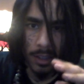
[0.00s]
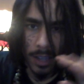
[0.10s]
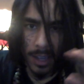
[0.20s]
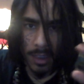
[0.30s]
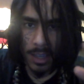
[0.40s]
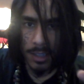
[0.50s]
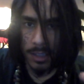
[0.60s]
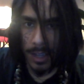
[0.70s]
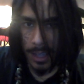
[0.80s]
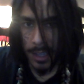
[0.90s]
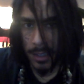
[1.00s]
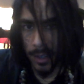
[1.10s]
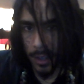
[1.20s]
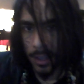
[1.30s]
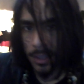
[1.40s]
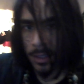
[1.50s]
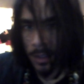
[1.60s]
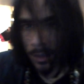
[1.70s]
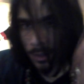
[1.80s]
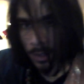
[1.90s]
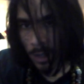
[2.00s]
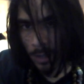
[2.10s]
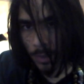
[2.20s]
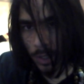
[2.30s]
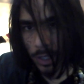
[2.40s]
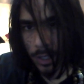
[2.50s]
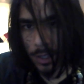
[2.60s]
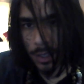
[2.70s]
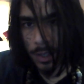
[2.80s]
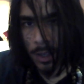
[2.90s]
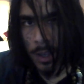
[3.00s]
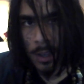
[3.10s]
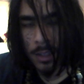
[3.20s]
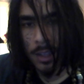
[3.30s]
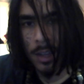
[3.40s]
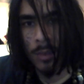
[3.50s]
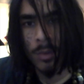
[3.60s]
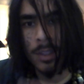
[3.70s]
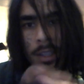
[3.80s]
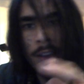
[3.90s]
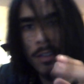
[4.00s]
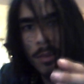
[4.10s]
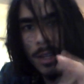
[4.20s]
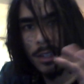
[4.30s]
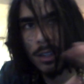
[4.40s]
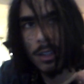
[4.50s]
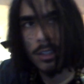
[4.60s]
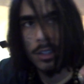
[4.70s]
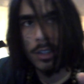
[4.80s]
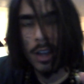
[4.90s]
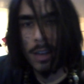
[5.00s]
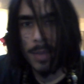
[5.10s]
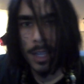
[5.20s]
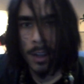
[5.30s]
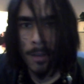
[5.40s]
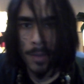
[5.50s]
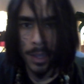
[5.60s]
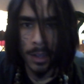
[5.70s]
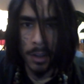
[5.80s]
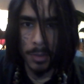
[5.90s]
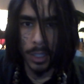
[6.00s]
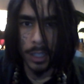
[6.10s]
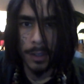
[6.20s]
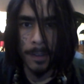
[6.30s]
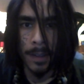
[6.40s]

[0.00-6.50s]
like this, like this, like this, and then there's anomaly. And once everybody starts to try to become the anomaly,